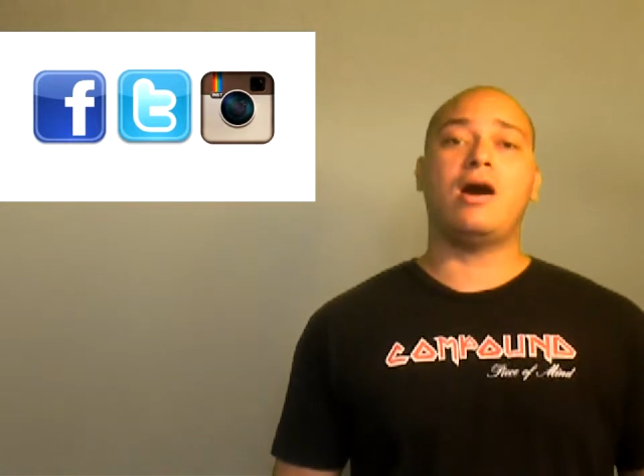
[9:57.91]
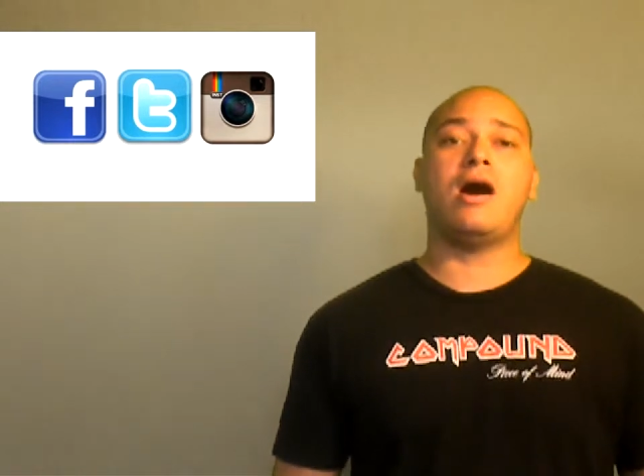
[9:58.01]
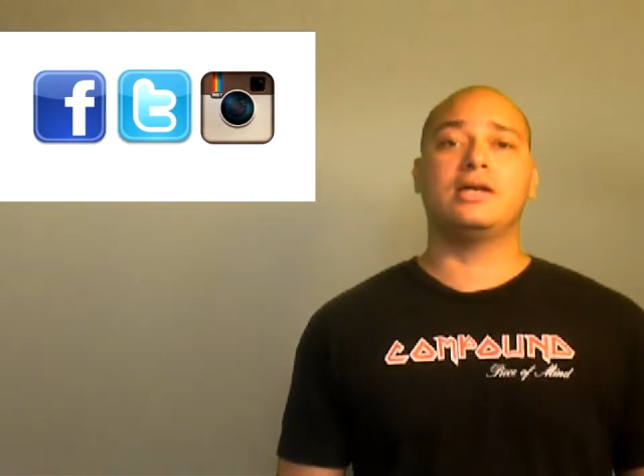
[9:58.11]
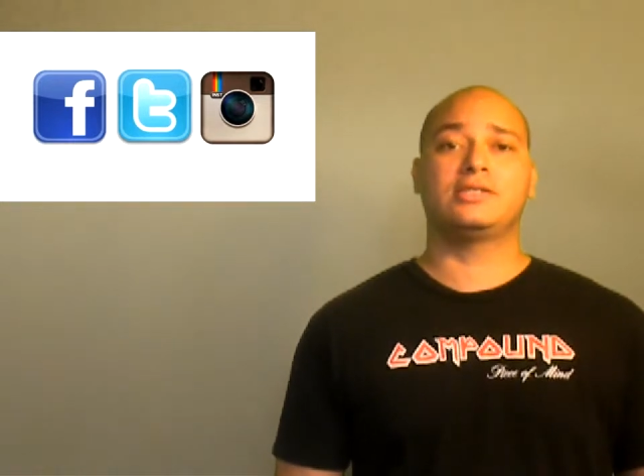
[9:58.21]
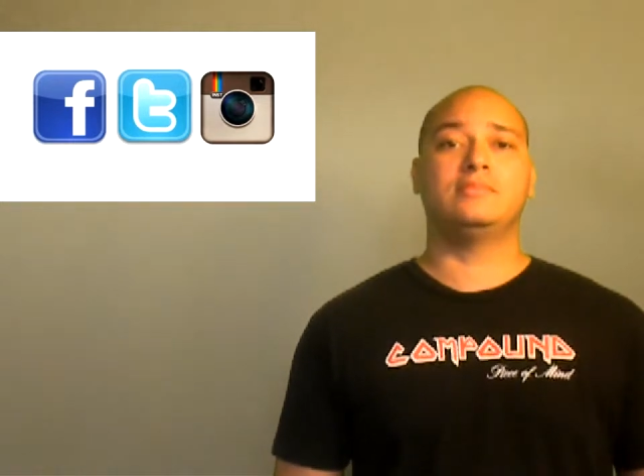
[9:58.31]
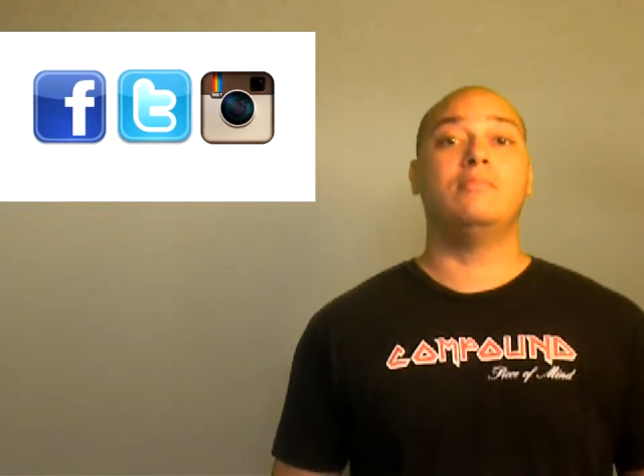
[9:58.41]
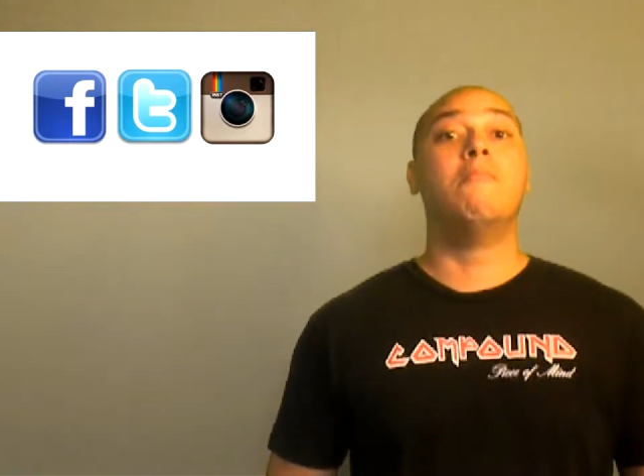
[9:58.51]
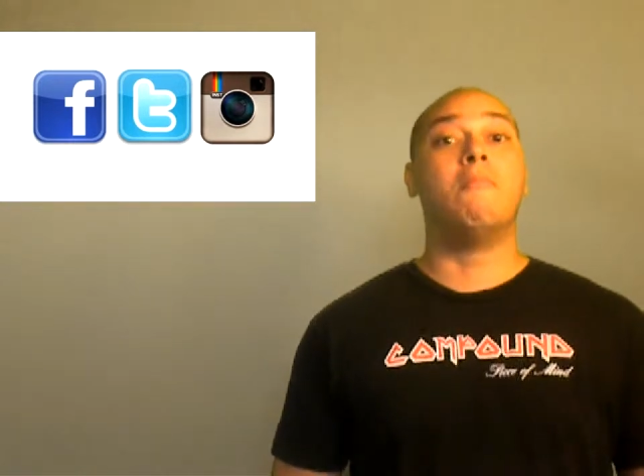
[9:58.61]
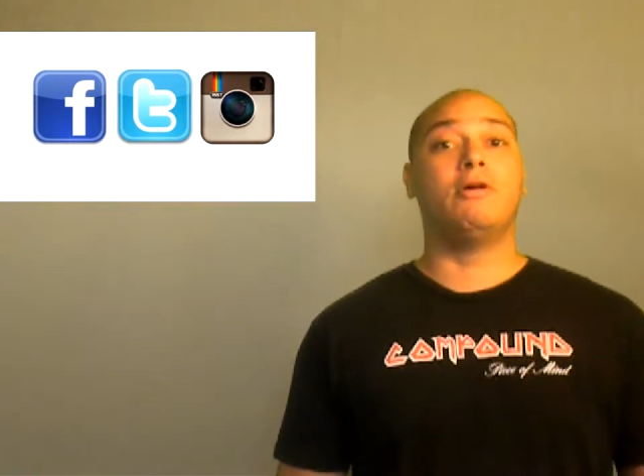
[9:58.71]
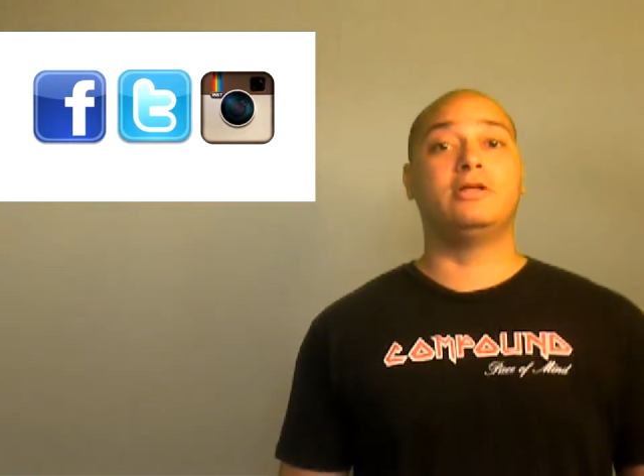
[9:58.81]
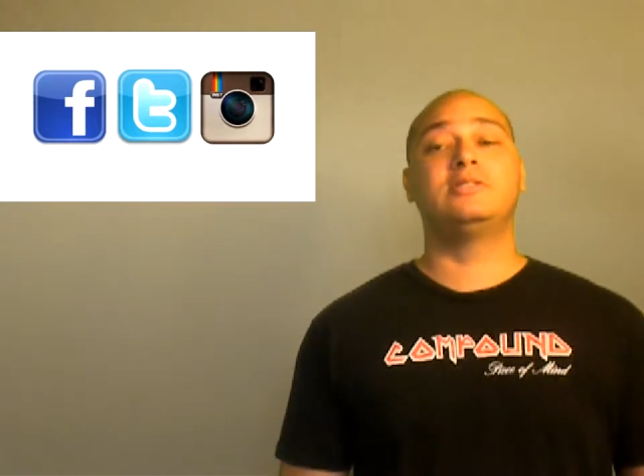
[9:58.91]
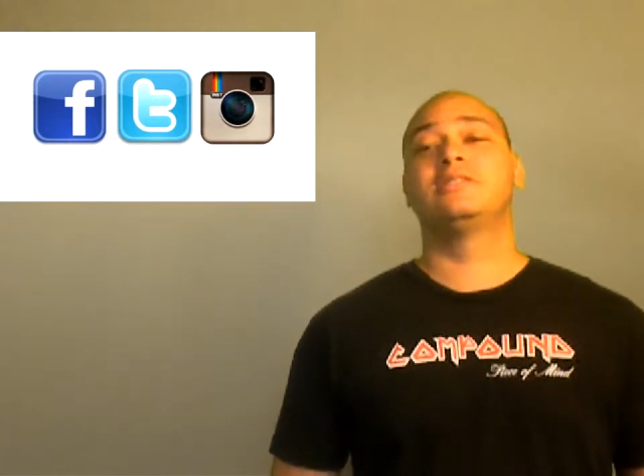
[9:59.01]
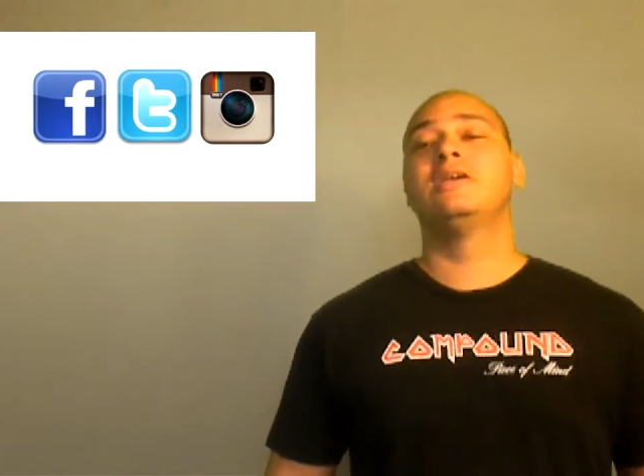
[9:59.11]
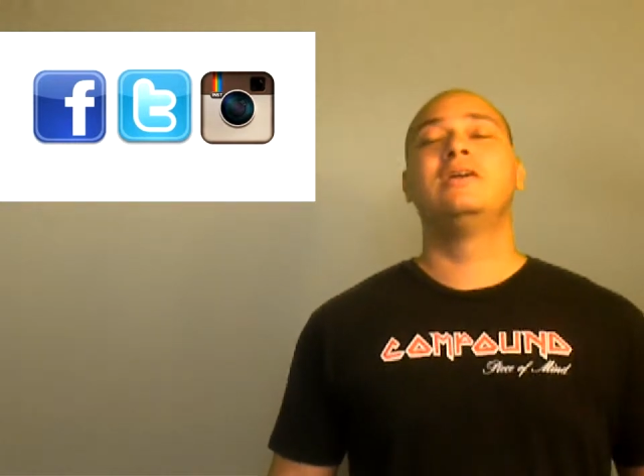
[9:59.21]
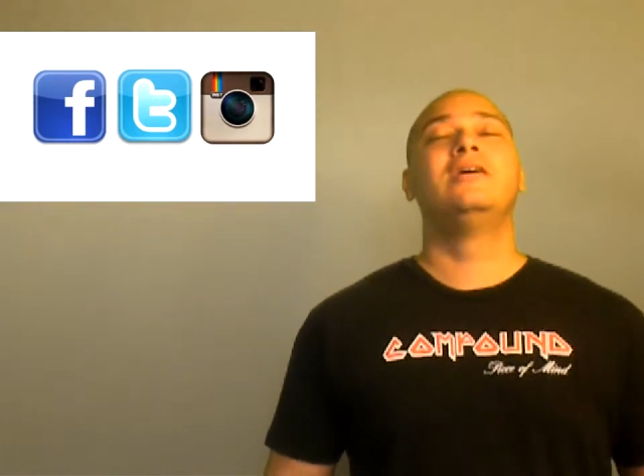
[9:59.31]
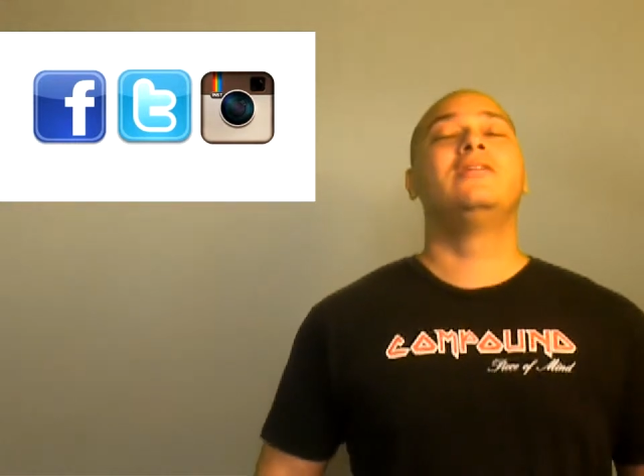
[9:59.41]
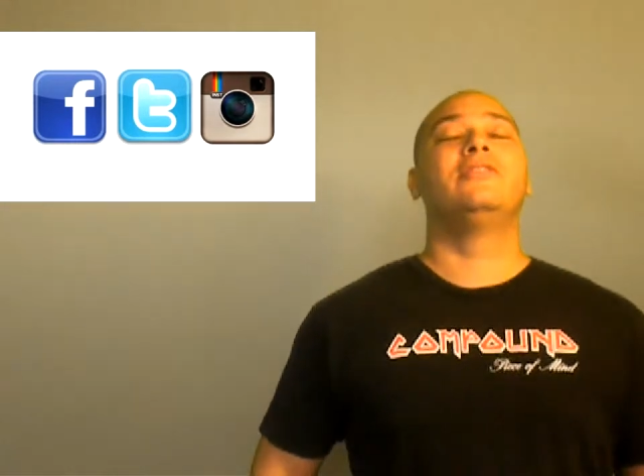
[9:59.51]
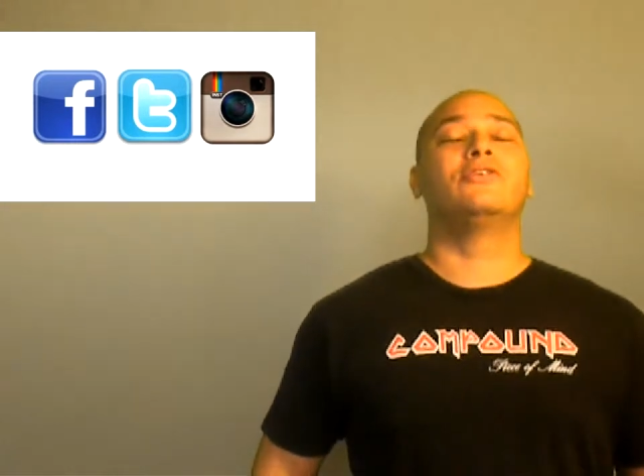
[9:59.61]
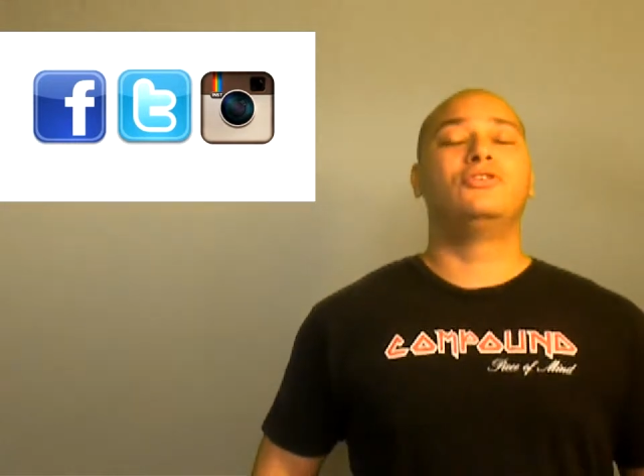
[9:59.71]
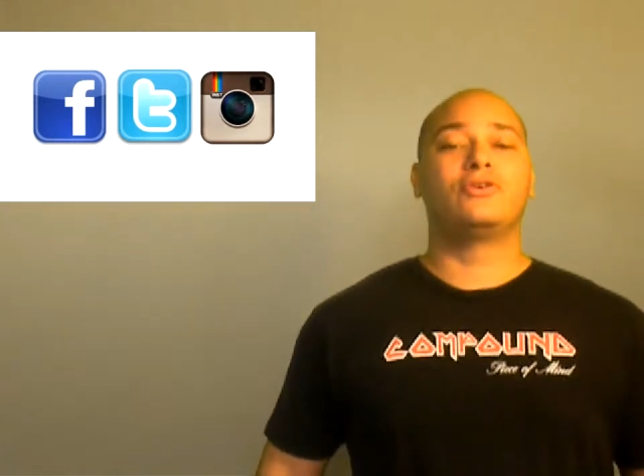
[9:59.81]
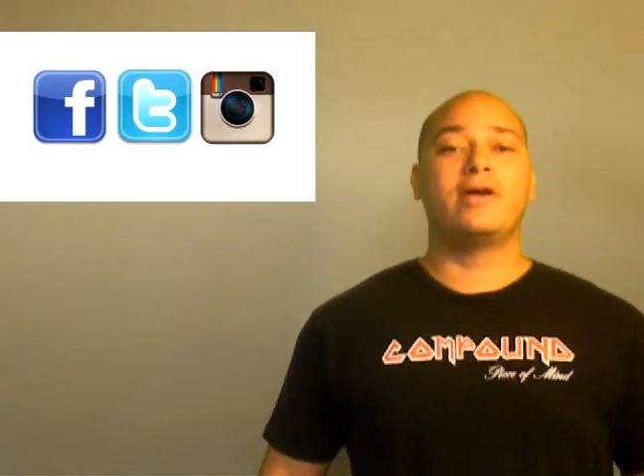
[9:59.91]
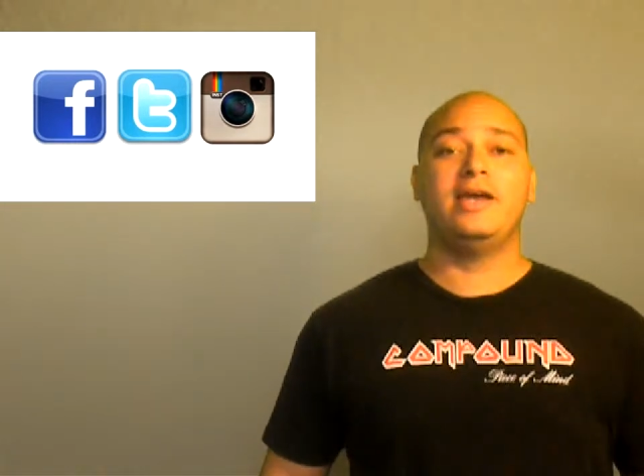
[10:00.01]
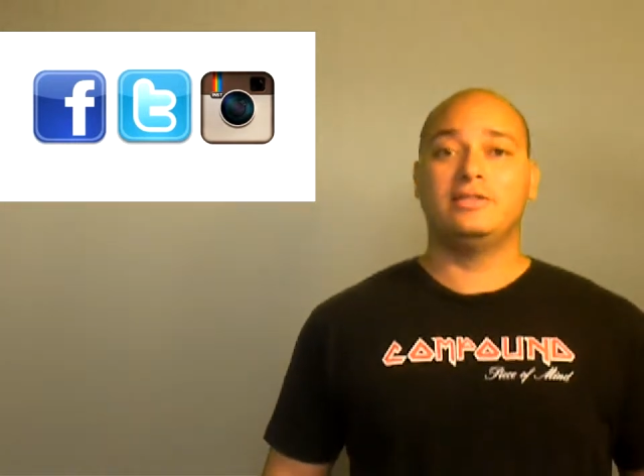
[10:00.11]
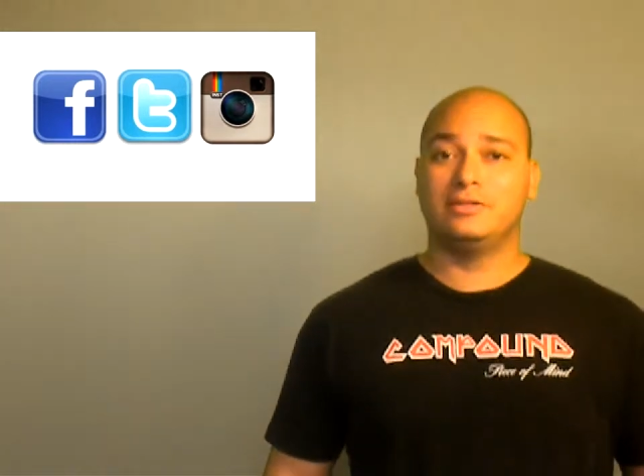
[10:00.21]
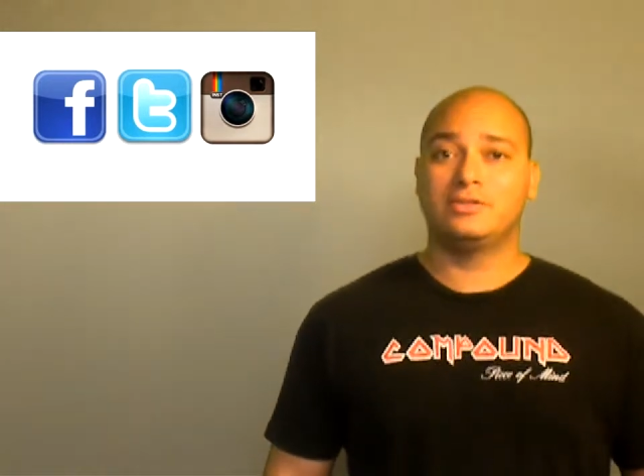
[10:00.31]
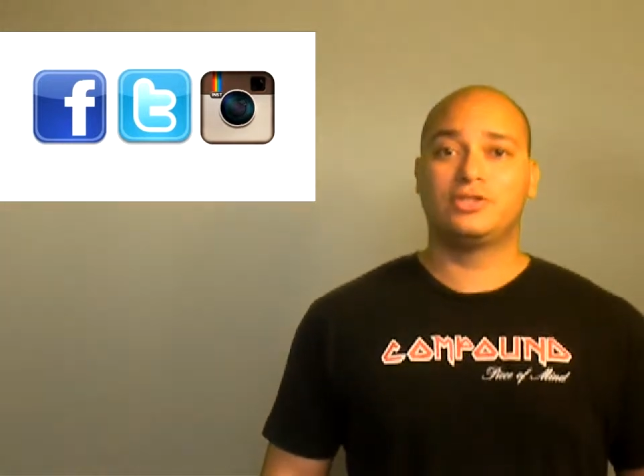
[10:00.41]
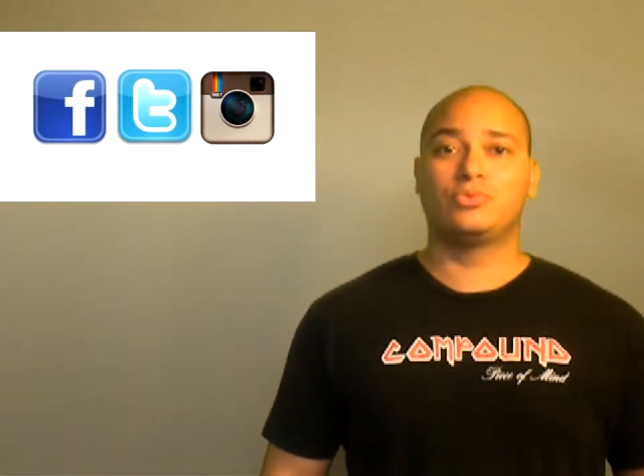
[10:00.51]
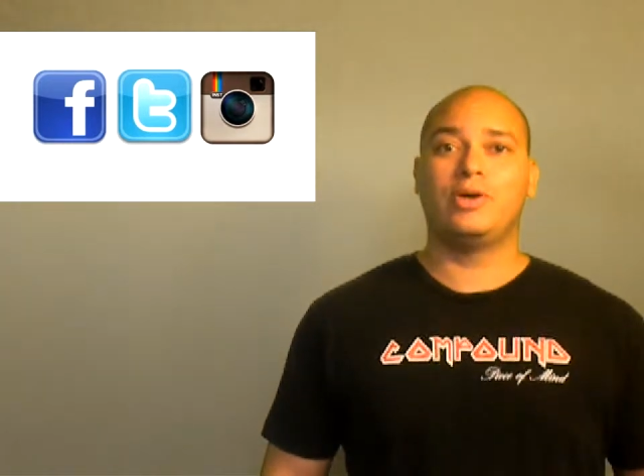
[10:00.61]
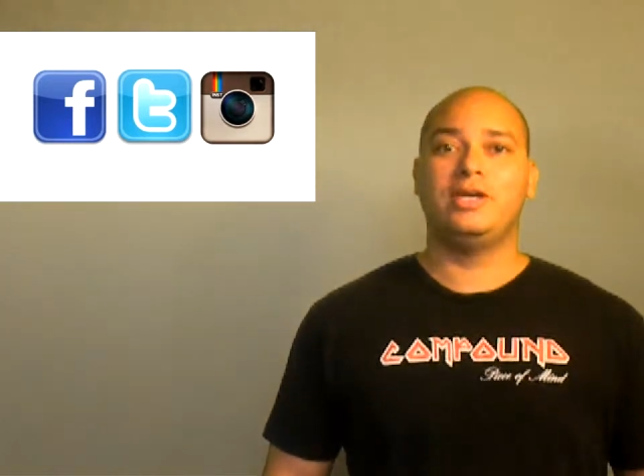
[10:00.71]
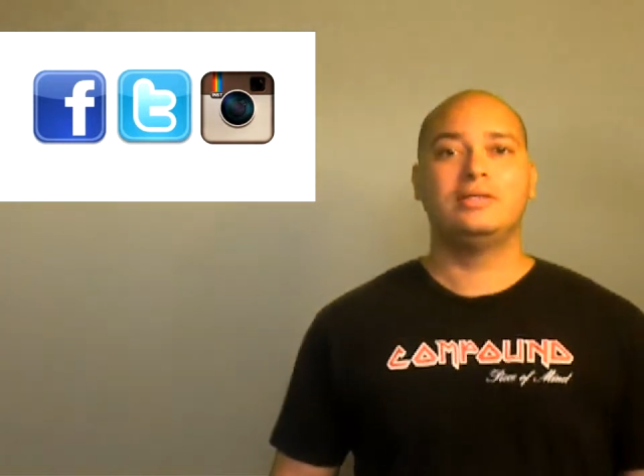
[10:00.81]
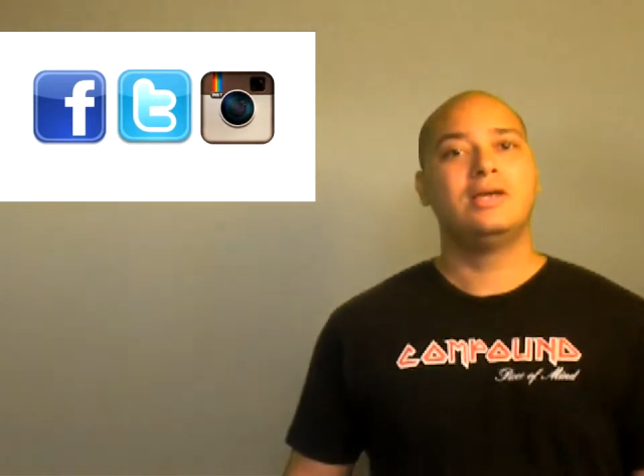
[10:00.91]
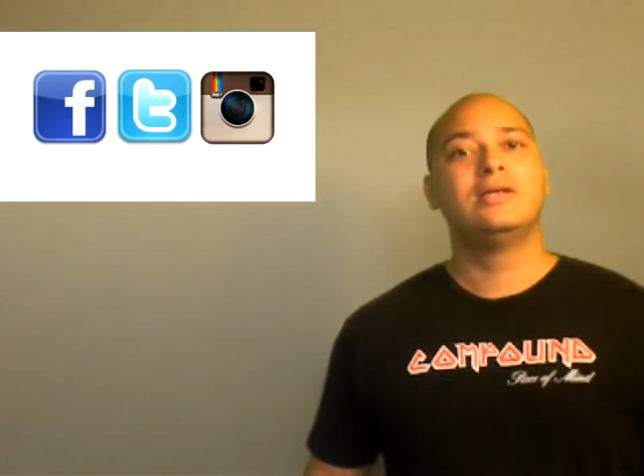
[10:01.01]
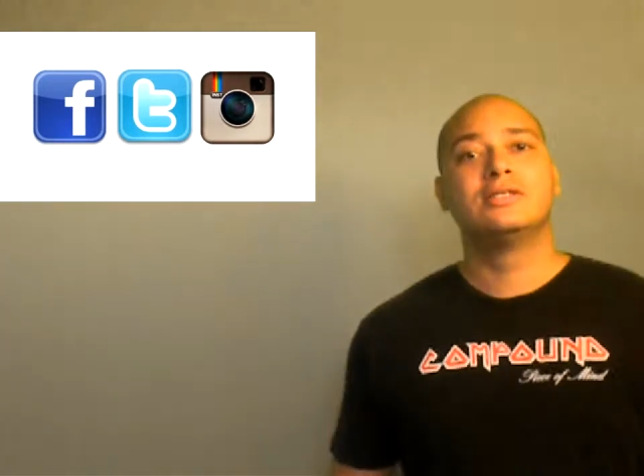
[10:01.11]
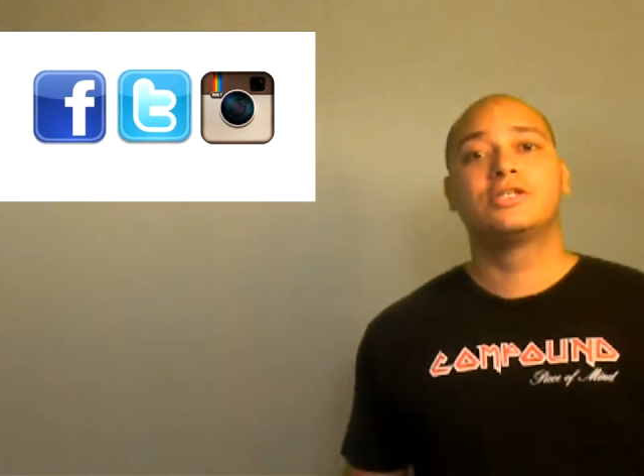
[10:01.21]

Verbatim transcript: awesome mullets. They're great, sweet.